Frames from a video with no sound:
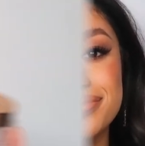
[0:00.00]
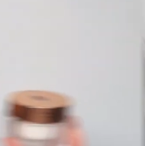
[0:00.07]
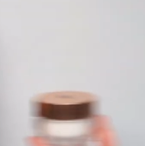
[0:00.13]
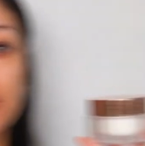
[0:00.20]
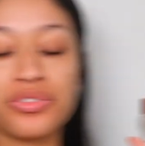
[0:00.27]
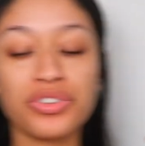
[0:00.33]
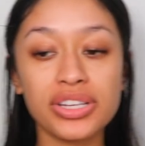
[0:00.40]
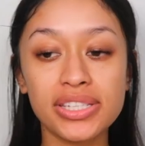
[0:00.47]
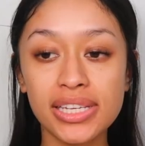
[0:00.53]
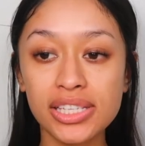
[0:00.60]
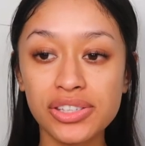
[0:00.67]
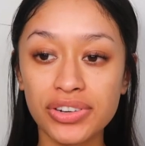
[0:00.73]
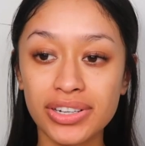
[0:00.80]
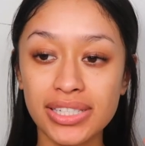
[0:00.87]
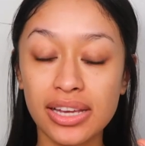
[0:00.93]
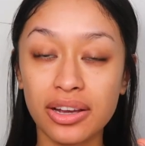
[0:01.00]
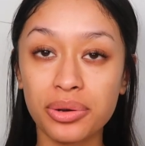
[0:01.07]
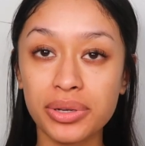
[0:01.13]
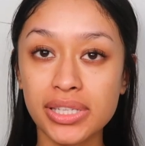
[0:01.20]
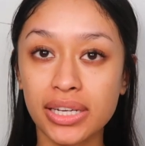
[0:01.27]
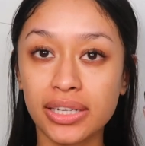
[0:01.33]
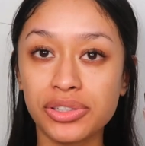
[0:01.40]
So first things first, I
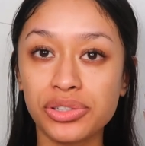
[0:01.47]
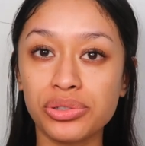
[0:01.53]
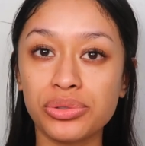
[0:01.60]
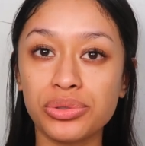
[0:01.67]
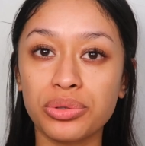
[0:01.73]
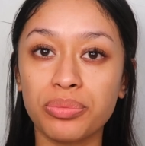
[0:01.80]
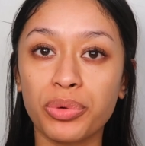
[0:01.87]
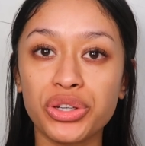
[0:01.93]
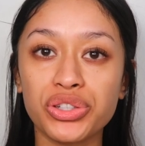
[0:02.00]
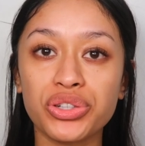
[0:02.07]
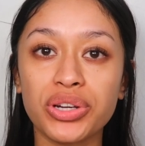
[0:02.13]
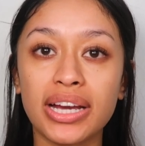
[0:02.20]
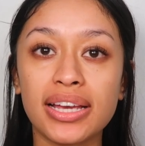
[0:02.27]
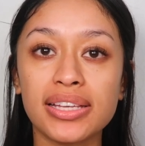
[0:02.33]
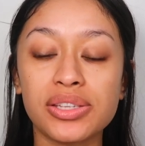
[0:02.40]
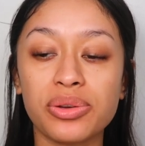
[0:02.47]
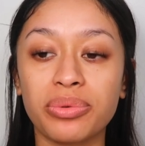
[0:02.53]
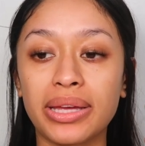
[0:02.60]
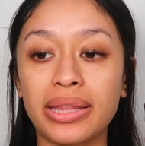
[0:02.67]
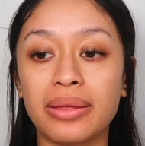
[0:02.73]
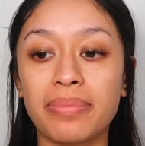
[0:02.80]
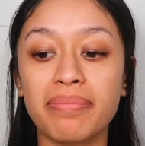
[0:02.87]
always like to moisturize
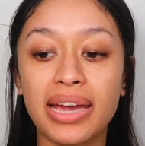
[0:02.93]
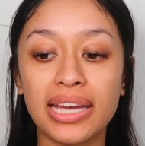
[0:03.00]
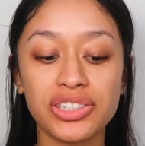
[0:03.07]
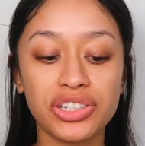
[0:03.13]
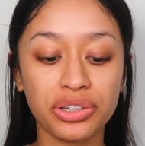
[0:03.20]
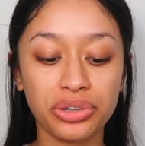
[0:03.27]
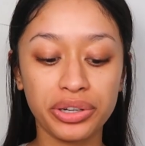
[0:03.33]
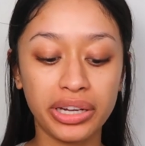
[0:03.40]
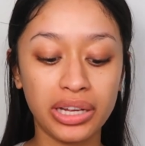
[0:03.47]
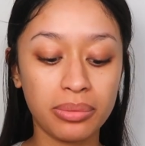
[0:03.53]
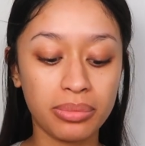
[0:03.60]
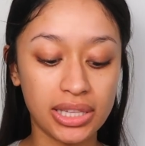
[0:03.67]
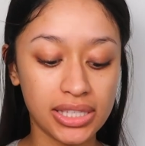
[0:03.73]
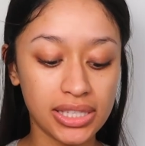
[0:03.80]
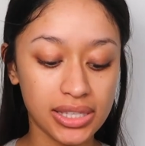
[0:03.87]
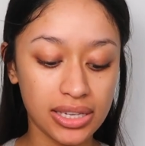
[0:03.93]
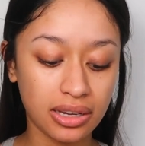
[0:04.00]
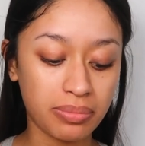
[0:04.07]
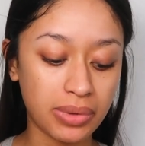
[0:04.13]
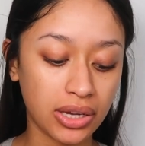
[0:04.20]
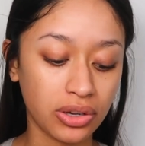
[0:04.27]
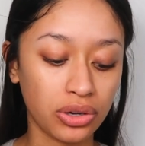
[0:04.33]
with Magic Cream. This is
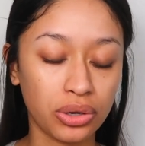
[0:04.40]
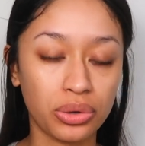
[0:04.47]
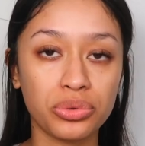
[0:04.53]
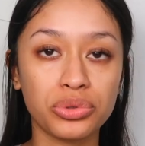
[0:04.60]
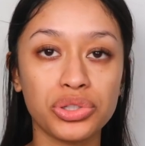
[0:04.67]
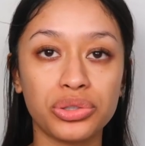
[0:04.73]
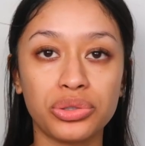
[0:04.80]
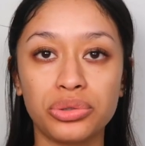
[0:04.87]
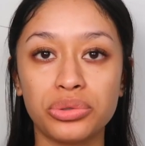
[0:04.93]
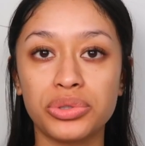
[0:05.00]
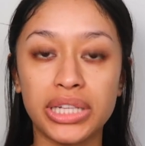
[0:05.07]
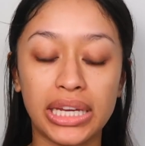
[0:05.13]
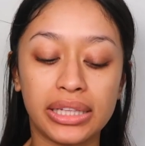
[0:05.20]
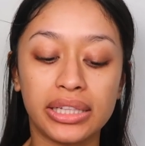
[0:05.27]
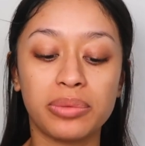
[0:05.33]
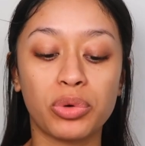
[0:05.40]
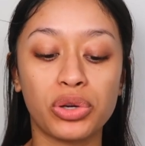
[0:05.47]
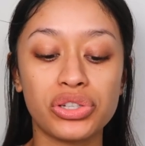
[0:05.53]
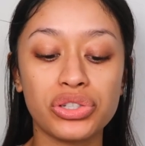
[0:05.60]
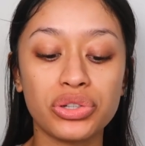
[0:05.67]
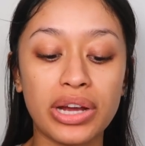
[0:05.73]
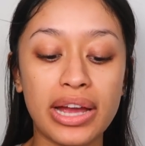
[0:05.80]
like my go-to daily
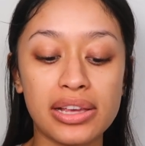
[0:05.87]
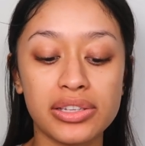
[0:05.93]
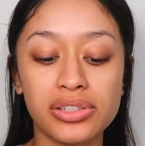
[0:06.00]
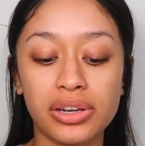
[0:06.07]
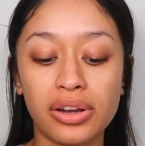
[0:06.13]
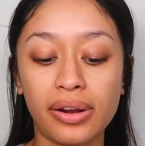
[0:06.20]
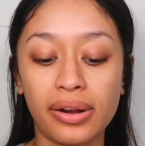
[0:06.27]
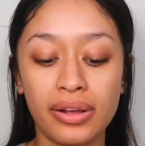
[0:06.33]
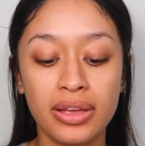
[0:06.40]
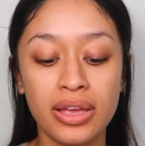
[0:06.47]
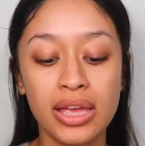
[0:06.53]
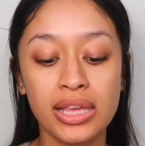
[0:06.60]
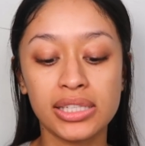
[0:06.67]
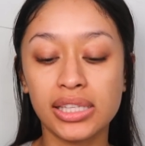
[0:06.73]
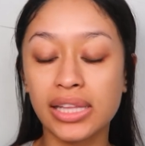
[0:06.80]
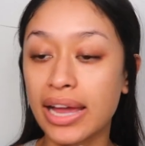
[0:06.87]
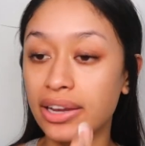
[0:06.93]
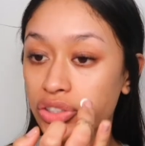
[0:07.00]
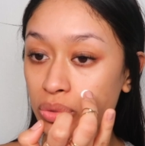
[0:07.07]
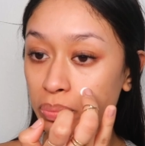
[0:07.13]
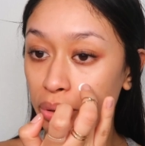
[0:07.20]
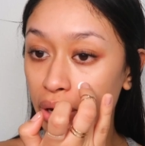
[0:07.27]
moisturizer
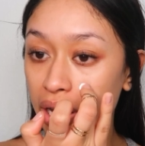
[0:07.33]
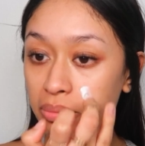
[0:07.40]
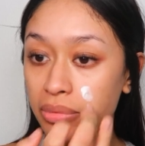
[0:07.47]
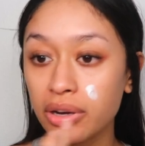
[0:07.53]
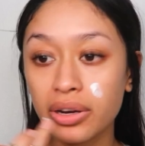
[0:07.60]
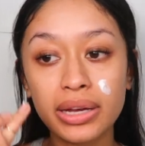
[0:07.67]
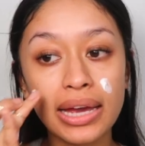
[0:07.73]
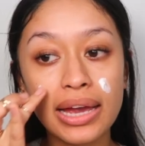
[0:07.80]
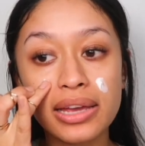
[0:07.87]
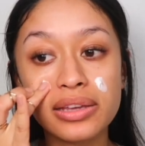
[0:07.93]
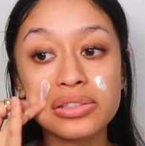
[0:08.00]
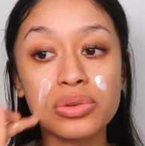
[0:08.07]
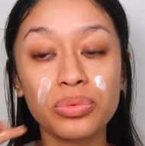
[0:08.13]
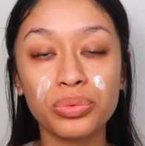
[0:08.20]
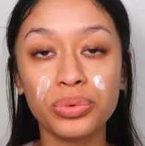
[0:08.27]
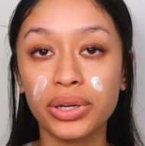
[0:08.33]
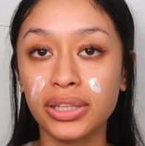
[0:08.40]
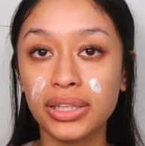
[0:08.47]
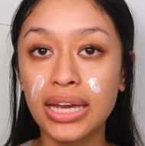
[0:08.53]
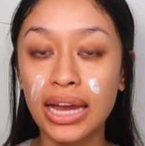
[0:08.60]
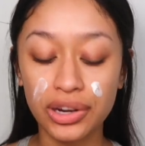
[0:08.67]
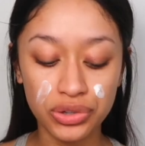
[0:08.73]
slash primer. It has
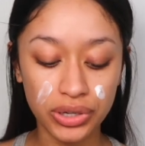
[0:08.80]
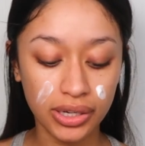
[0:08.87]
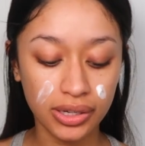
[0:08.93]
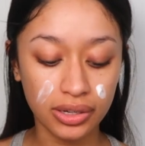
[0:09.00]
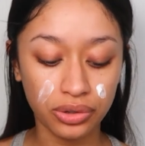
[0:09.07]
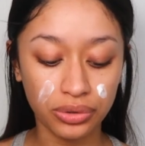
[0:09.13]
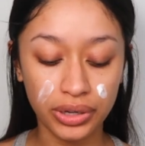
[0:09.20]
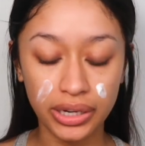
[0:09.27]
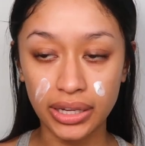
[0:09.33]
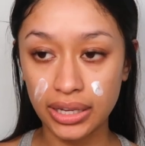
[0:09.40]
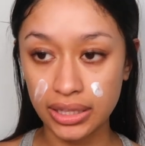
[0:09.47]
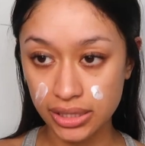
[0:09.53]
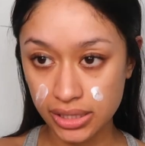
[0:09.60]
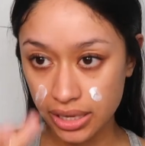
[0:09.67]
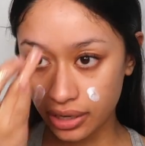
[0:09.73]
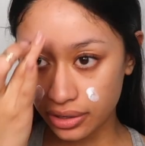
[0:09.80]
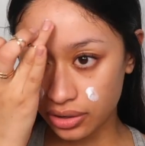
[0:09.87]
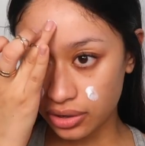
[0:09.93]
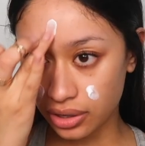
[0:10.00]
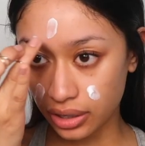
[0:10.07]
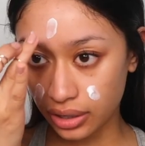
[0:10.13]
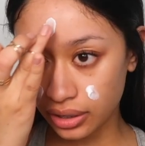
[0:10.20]
really hydrating ingredients
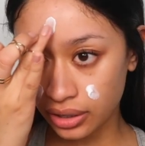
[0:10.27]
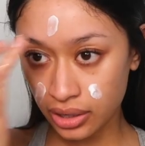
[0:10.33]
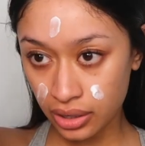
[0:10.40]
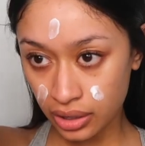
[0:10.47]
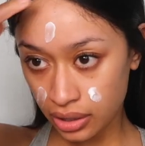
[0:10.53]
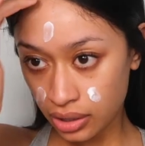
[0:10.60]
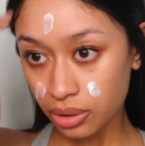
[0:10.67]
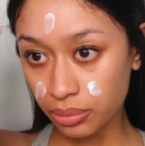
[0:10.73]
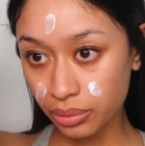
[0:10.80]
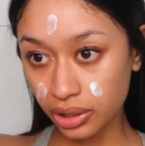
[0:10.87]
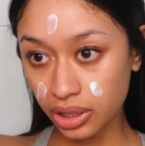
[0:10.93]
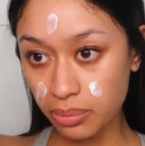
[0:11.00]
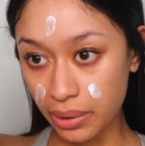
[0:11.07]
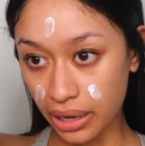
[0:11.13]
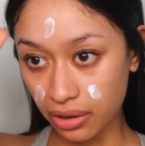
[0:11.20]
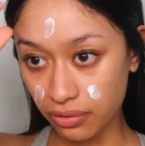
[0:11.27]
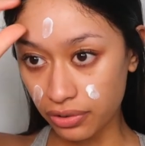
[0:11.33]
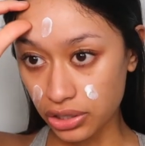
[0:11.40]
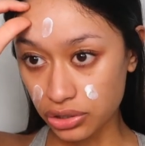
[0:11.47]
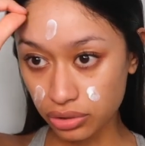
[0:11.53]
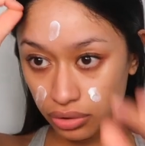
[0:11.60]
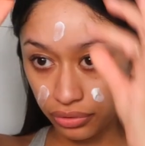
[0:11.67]
that are really
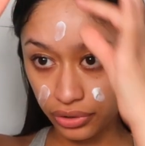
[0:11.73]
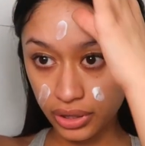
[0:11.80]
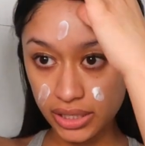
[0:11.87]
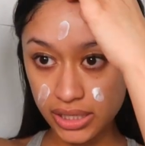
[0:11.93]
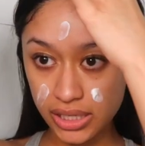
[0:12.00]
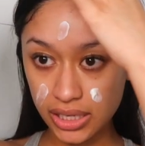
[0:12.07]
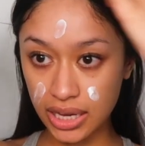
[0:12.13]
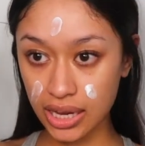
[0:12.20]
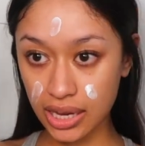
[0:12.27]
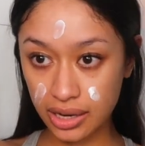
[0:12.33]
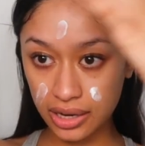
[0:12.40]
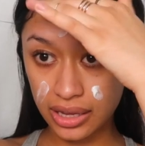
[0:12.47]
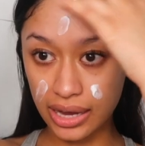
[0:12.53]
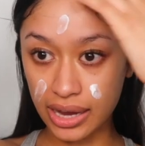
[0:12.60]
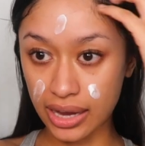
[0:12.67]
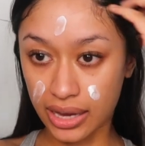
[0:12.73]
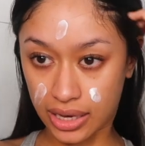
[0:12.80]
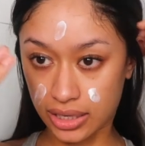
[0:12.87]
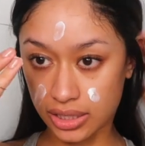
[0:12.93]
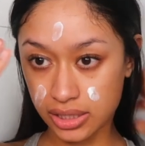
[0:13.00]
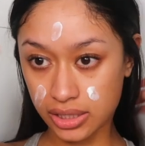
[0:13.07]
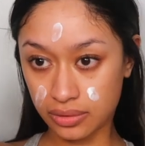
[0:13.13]
beneficial for the skin. It
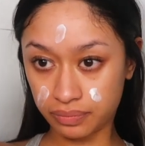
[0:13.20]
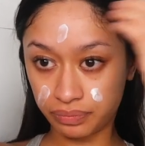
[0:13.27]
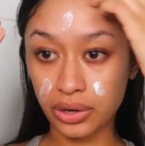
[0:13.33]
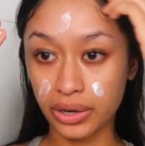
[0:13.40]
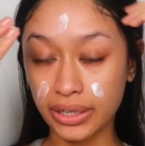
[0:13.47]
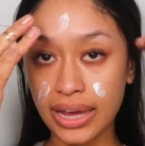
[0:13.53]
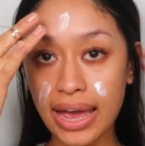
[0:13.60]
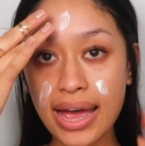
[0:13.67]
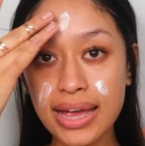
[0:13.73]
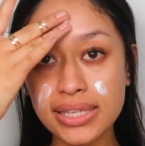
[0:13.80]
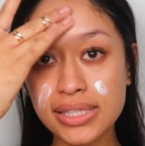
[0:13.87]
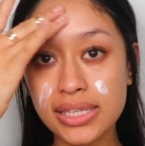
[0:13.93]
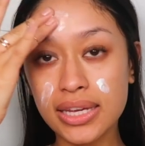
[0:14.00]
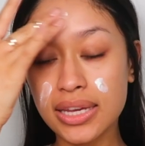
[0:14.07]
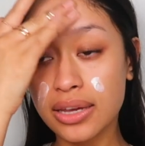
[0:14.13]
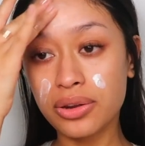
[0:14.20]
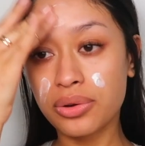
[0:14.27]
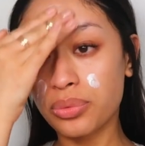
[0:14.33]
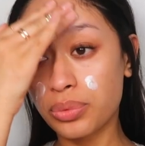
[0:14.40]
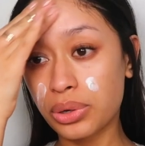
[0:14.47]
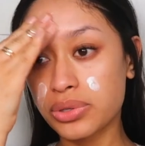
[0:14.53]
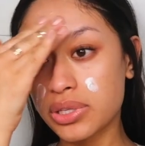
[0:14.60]
has hyaluronic
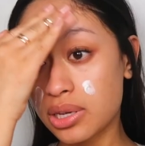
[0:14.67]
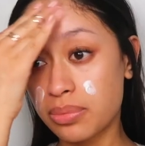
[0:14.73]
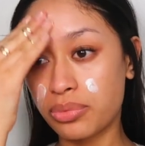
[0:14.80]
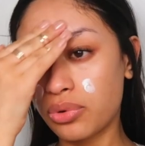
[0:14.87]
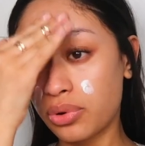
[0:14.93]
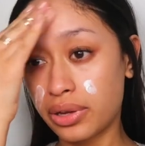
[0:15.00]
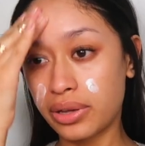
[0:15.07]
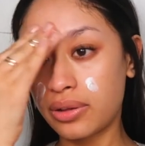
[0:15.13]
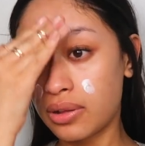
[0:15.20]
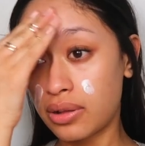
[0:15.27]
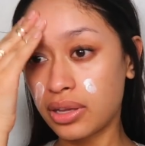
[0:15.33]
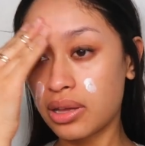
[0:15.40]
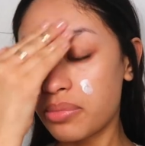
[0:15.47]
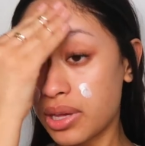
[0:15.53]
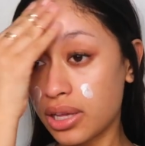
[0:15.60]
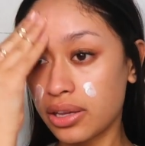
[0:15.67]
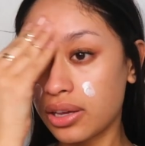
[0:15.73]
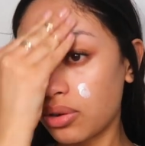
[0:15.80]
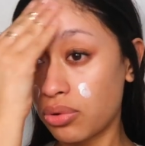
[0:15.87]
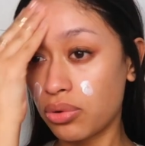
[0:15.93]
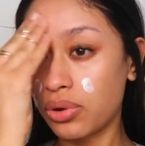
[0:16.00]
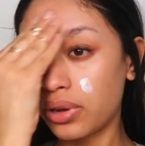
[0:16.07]
acid, rosehip oil,
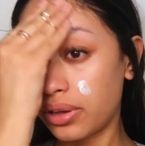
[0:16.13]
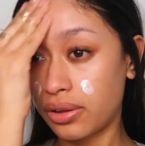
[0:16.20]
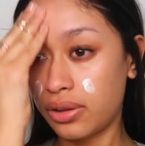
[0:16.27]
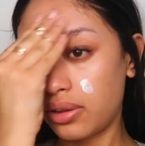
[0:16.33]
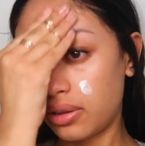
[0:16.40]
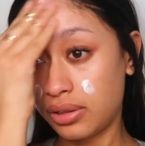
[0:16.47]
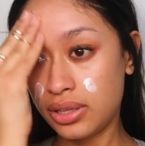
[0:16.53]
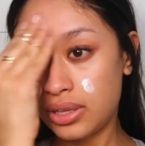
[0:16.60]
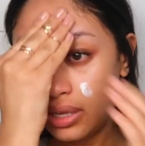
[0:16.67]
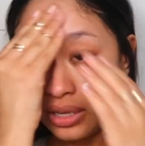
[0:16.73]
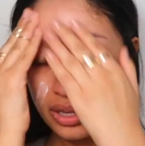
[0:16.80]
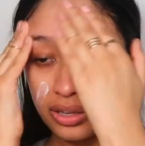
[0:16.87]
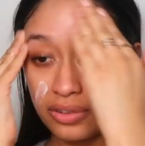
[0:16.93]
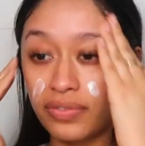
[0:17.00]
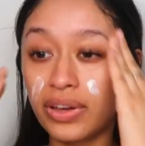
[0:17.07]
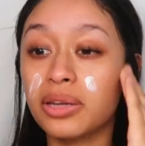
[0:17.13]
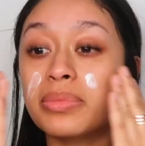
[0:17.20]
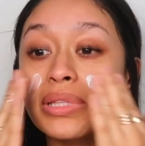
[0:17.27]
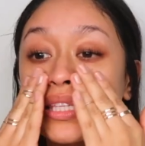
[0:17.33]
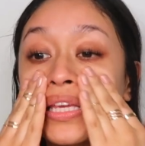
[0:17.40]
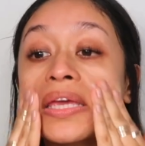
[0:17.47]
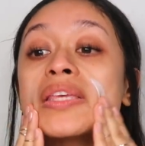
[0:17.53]
camellia oil,
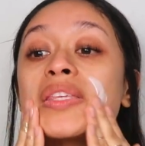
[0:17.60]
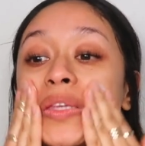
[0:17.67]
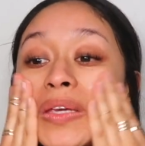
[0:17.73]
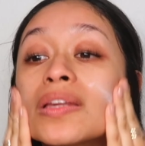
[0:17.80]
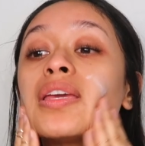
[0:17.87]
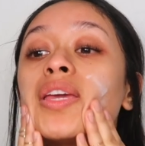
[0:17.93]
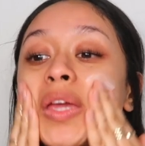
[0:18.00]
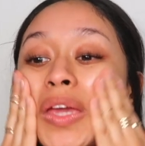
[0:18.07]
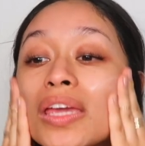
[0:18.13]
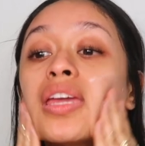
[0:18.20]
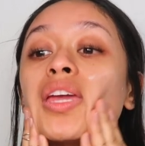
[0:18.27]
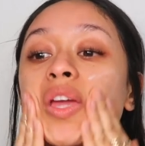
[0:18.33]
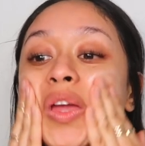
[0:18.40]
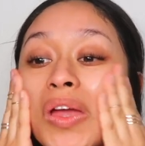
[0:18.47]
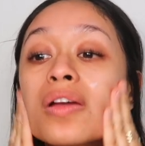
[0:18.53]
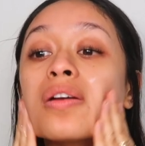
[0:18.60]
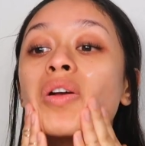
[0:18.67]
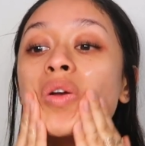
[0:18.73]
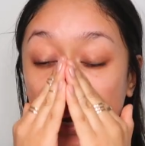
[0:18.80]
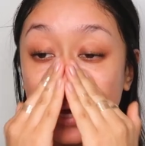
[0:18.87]
vitamins A, C, and E.